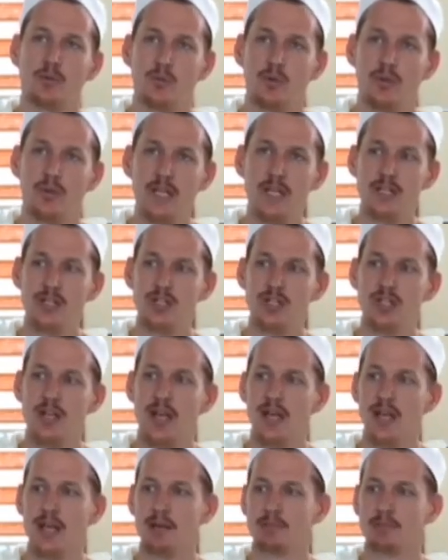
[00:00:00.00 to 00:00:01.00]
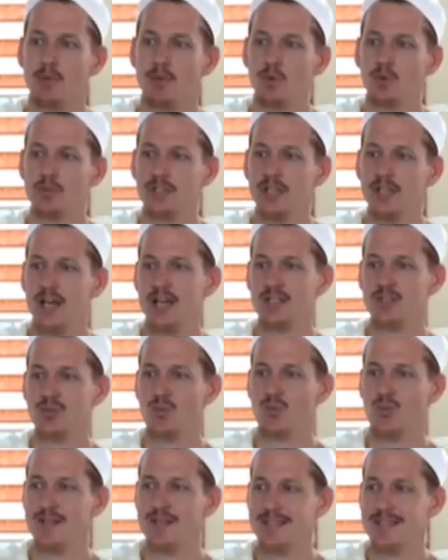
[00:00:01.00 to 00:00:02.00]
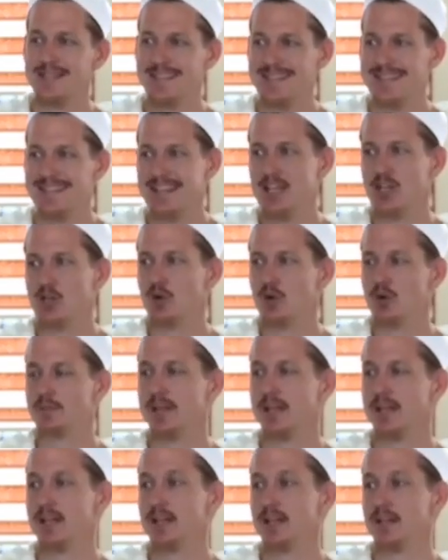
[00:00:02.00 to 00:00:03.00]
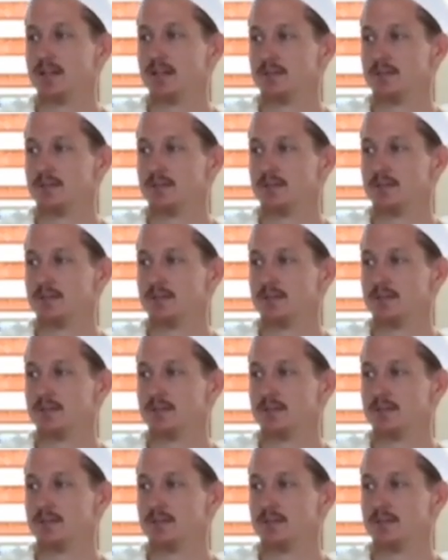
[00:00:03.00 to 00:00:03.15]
each name only has one single meaning,